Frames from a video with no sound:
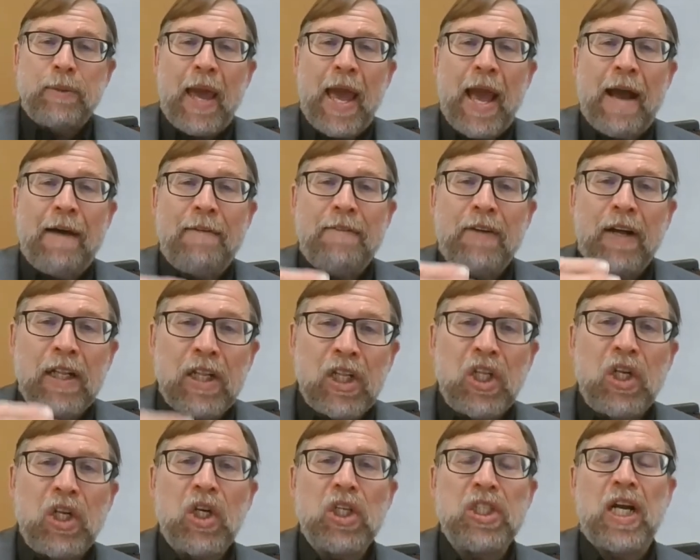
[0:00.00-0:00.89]
have
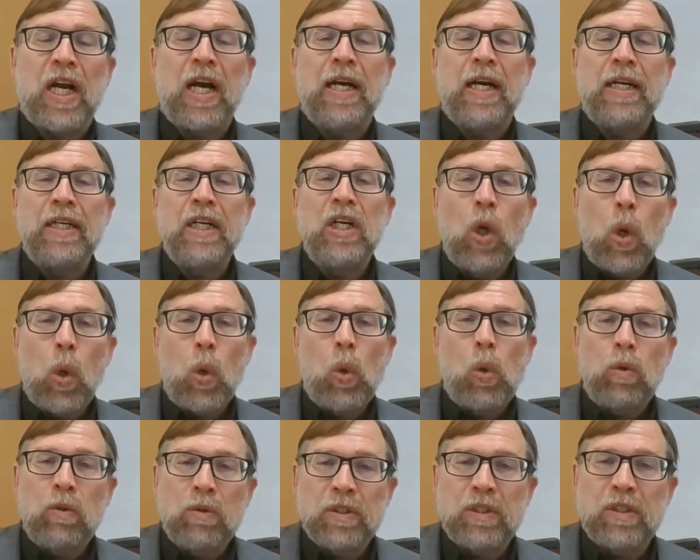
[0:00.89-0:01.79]
clear-cut
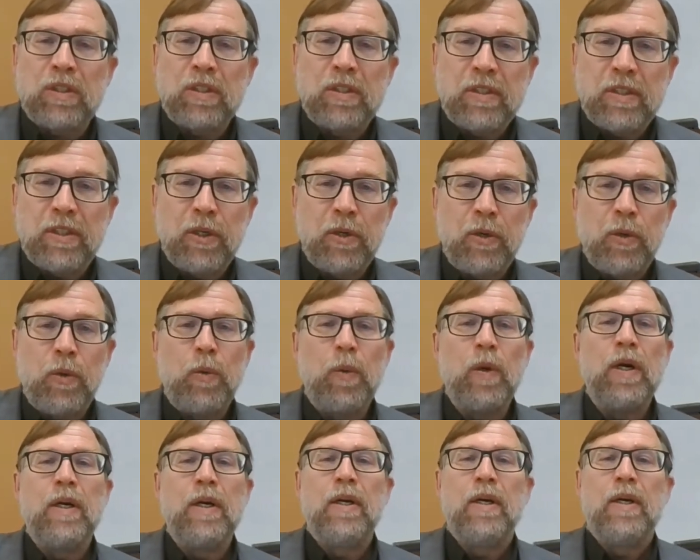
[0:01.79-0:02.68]
goals
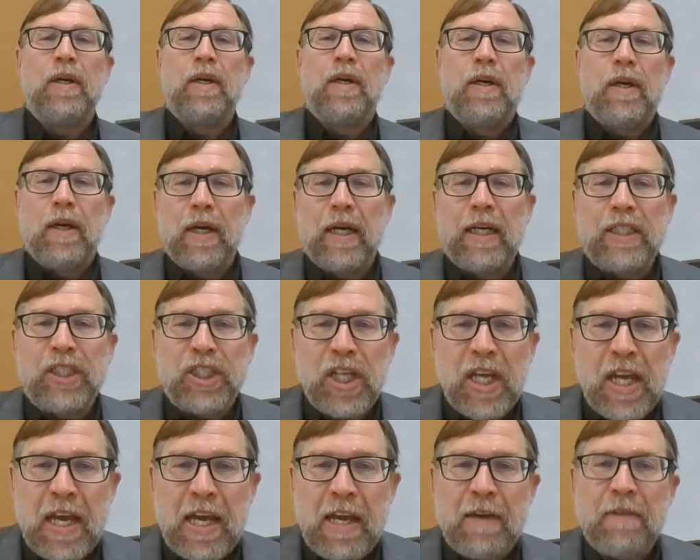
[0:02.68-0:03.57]
to
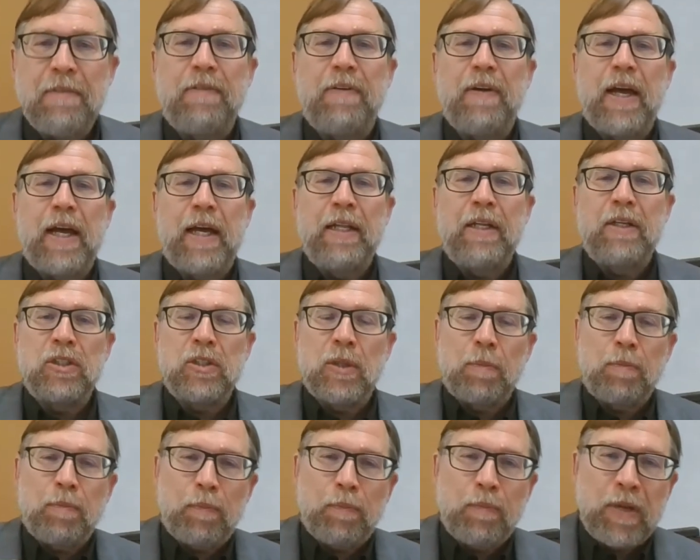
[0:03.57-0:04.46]
achieve, and there's
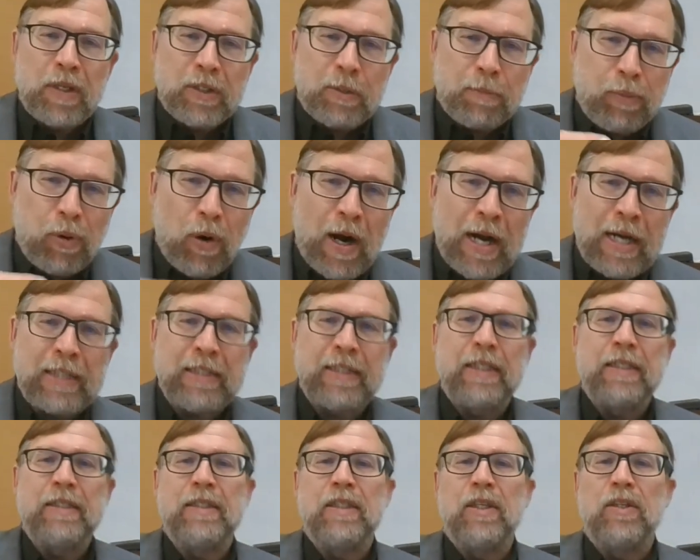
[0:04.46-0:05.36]
a
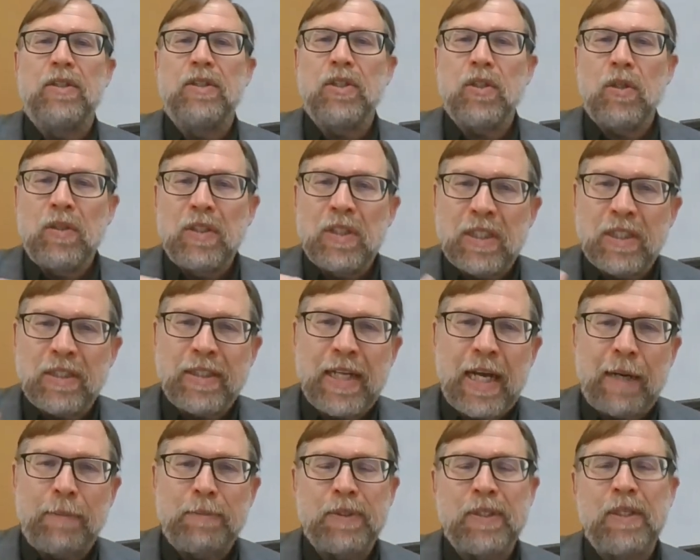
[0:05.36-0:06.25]
process, there are certain
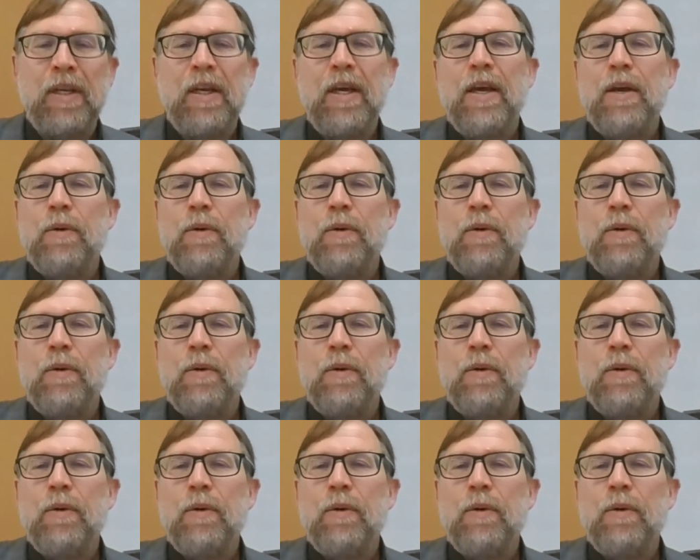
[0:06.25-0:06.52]
steps.